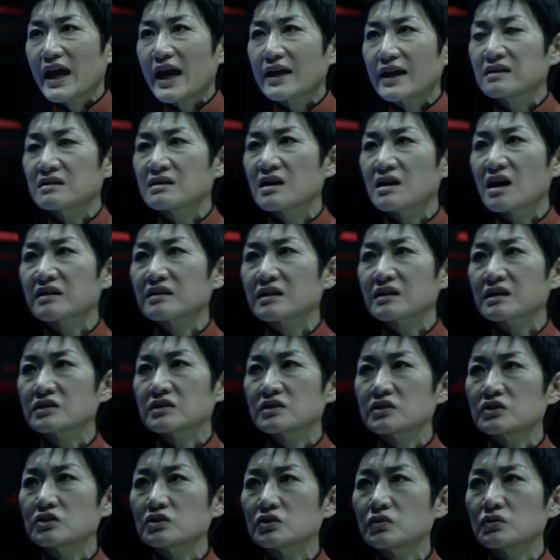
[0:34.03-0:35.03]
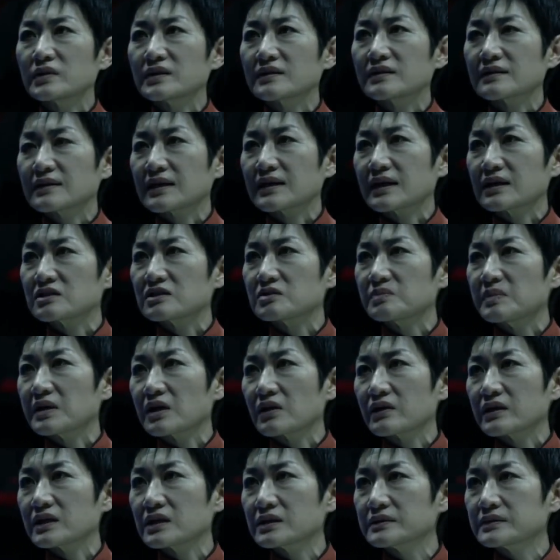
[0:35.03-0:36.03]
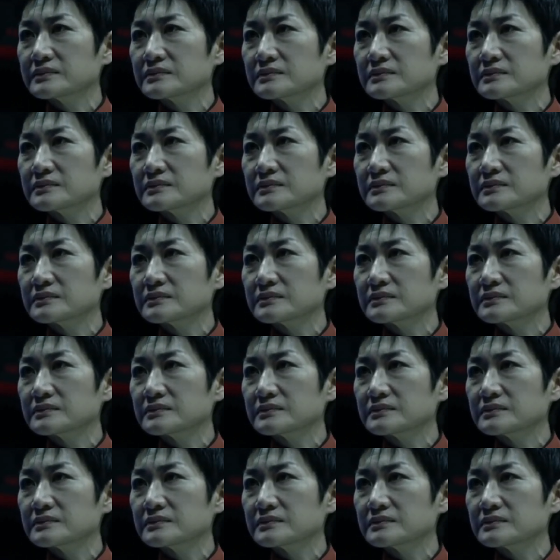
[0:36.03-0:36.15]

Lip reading: had nothing to do with the Canterbury.